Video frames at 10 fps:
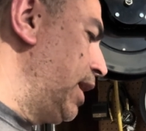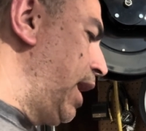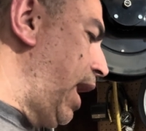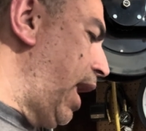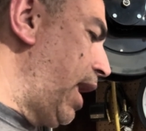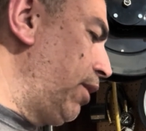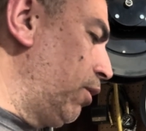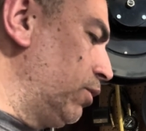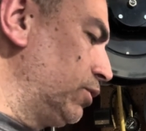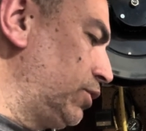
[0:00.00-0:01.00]
and
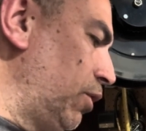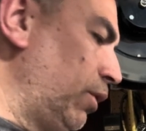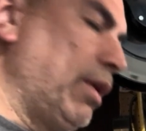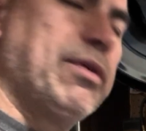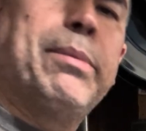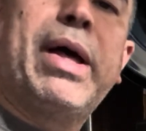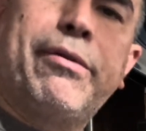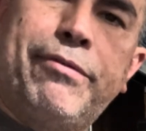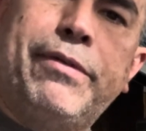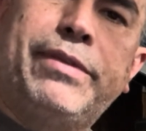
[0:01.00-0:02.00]
also give it about a
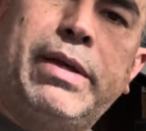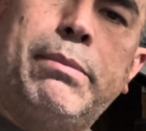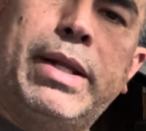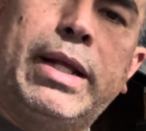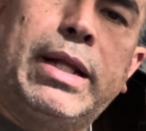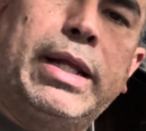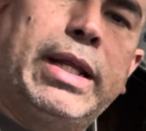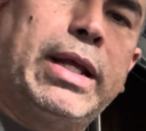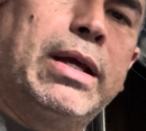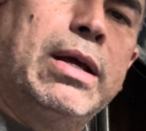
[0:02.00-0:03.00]
15-minute
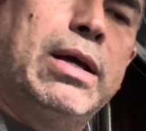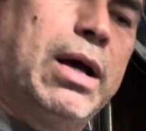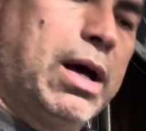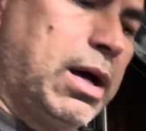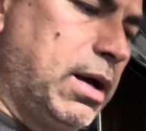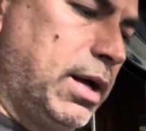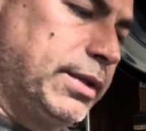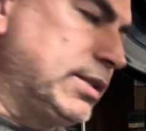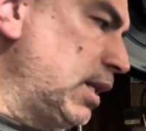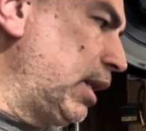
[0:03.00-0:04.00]
cleaning on
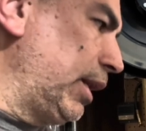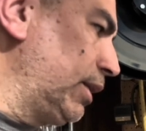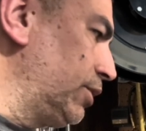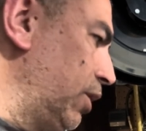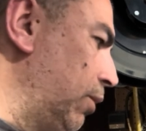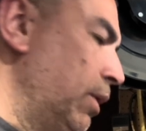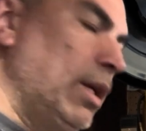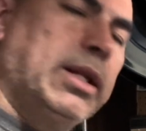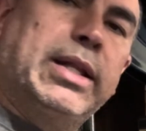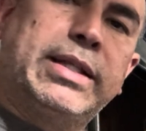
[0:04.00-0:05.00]
the sonic. So
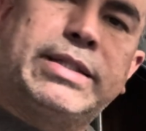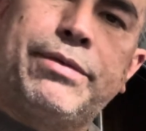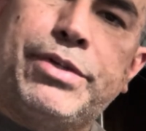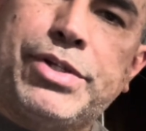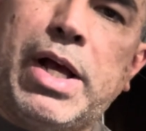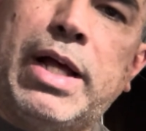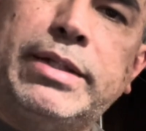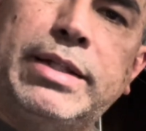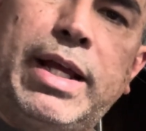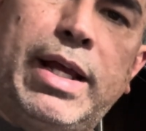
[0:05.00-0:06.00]
let's give it a shot
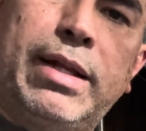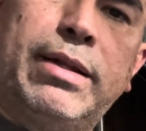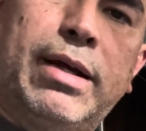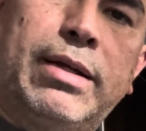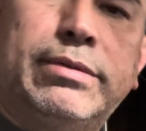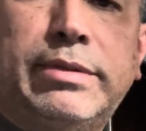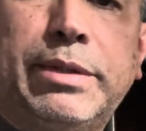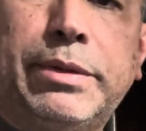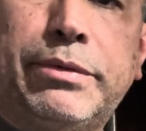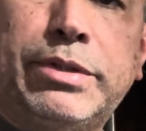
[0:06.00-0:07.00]
and see
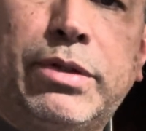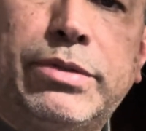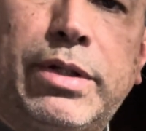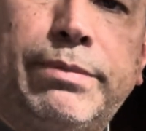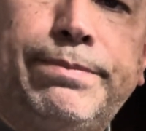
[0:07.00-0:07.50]
what the results are.